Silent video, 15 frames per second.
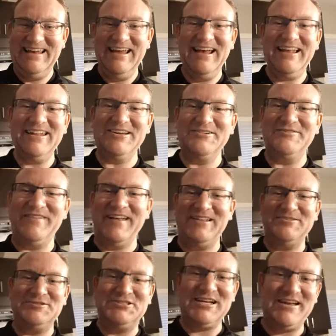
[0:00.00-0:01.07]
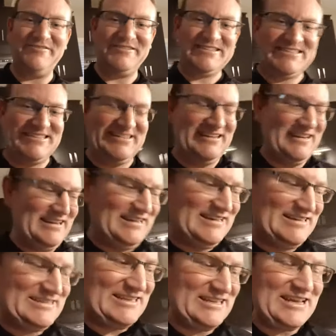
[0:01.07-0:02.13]
Hello, fellow chefs.
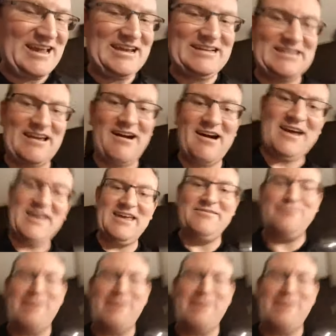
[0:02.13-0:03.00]
Tonight I am